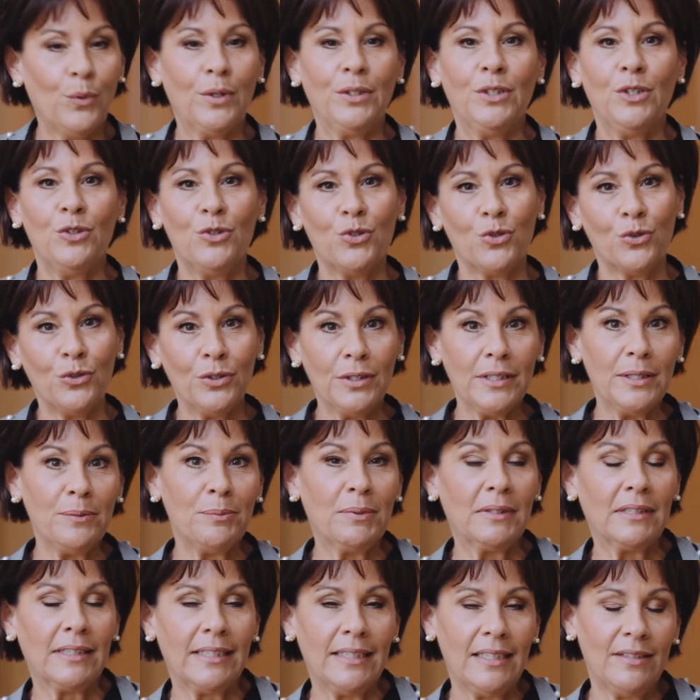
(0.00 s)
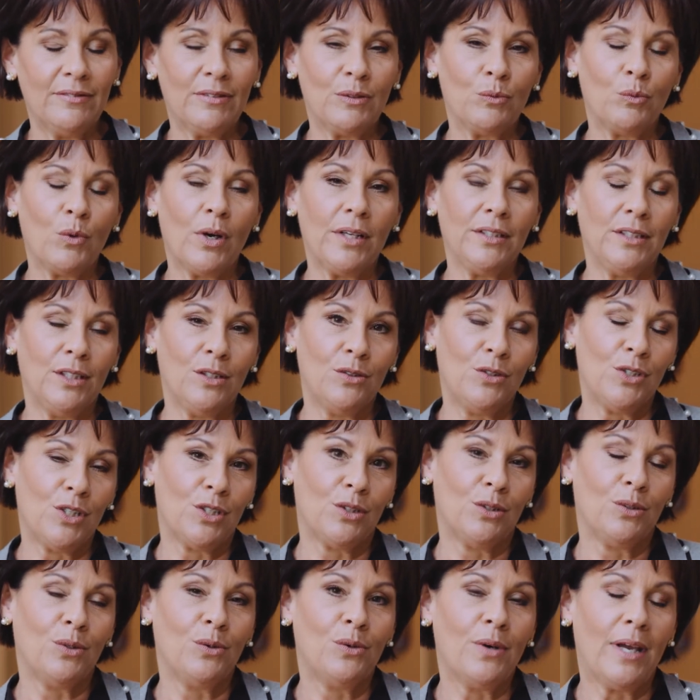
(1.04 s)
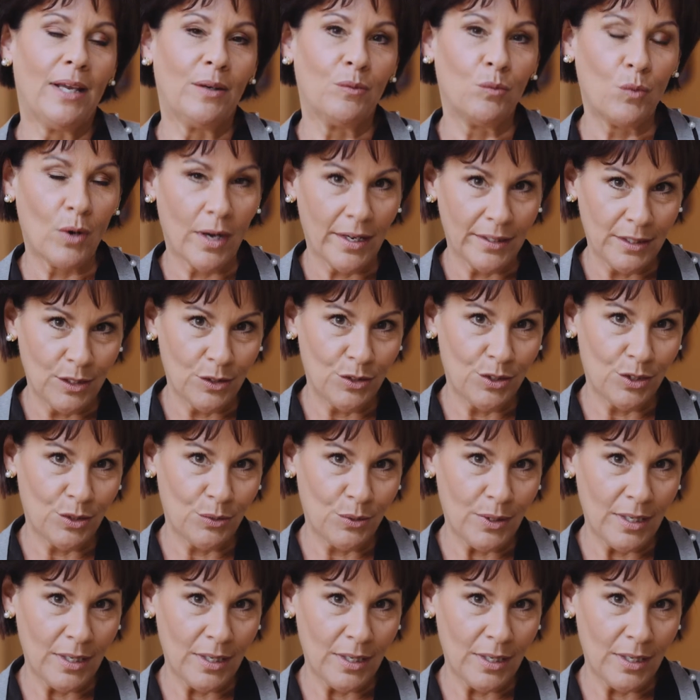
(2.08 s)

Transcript: When you truly believe in what you do and why you do